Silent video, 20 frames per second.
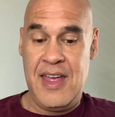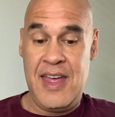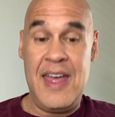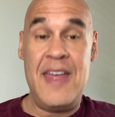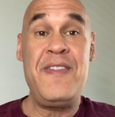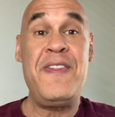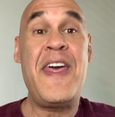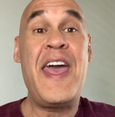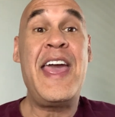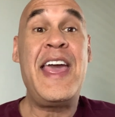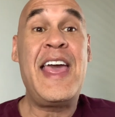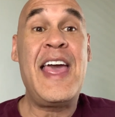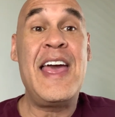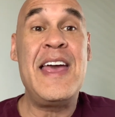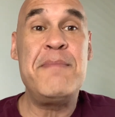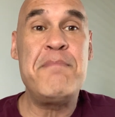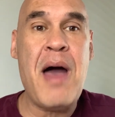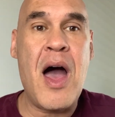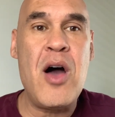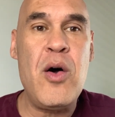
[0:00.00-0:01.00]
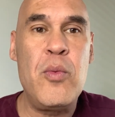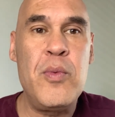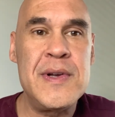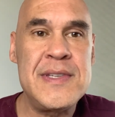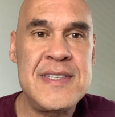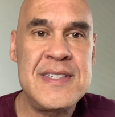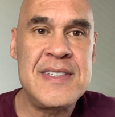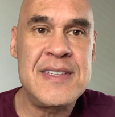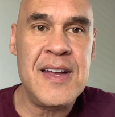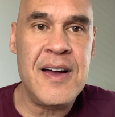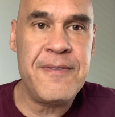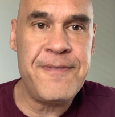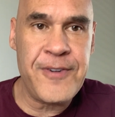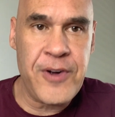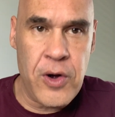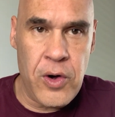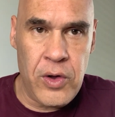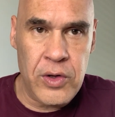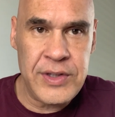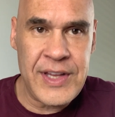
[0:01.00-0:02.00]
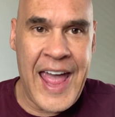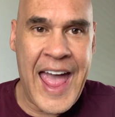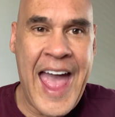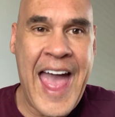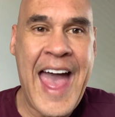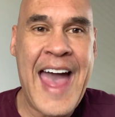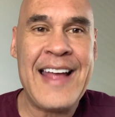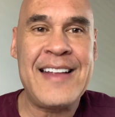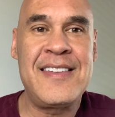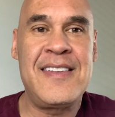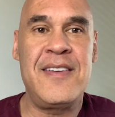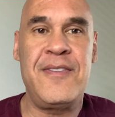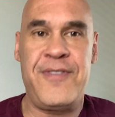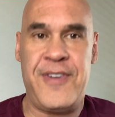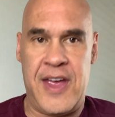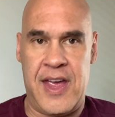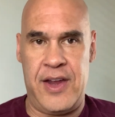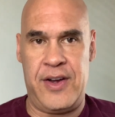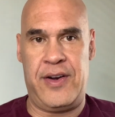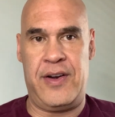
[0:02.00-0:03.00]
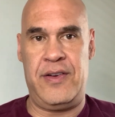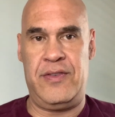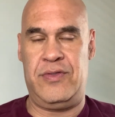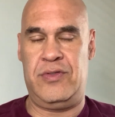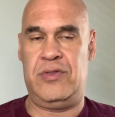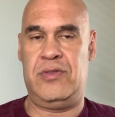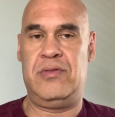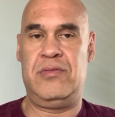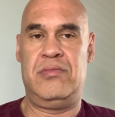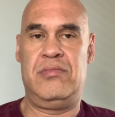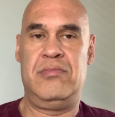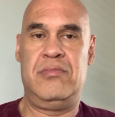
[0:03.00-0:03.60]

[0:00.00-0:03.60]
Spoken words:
And they came out with stuff called activators.